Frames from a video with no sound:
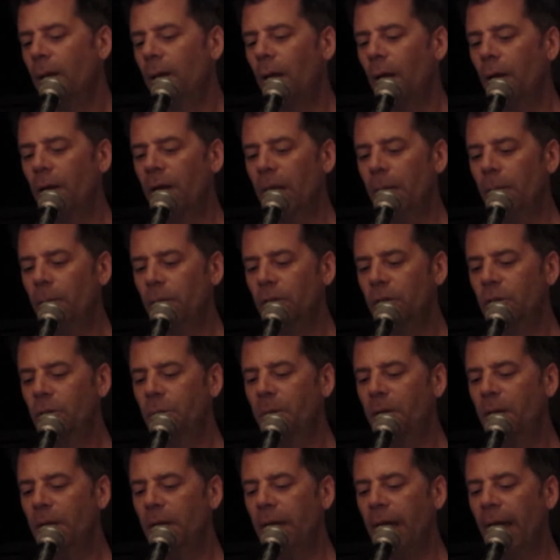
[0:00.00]
Unable to
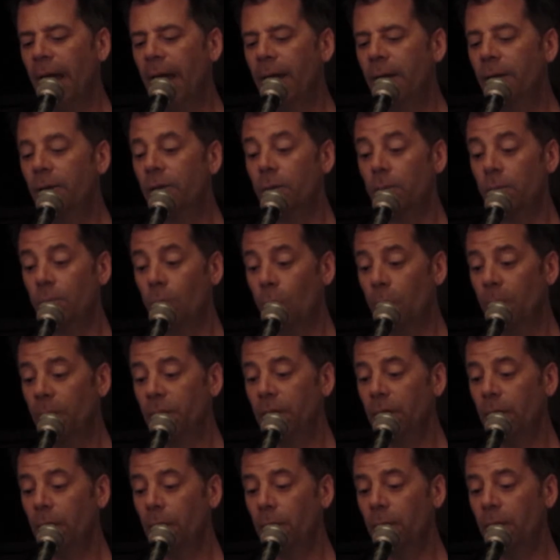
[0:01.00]
speak and,
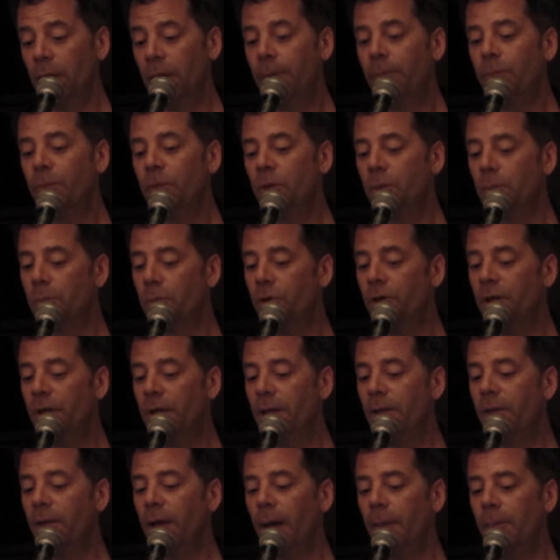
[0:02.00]
momentarily, to
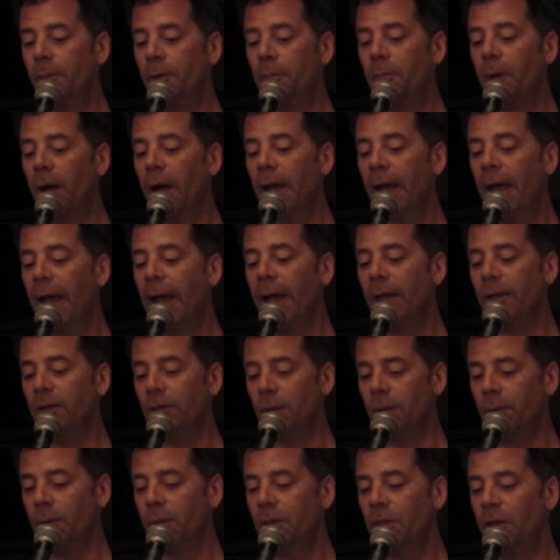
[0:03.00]
breathe, I put my
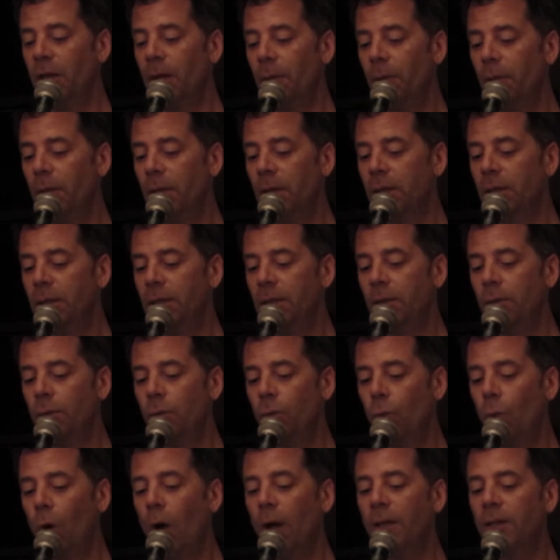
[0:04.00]
hands on the table and
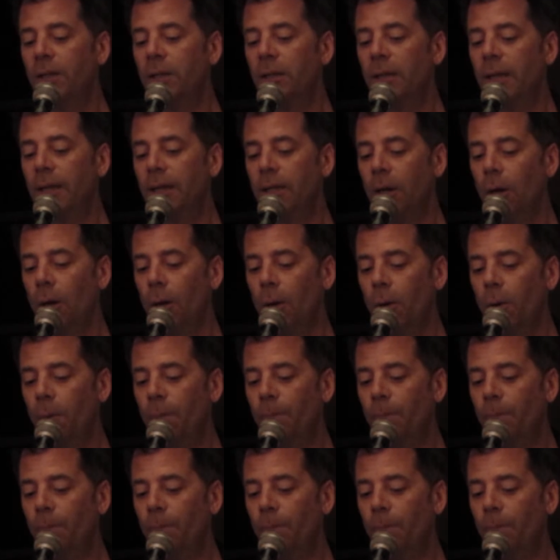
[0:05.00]
didn't want to let go.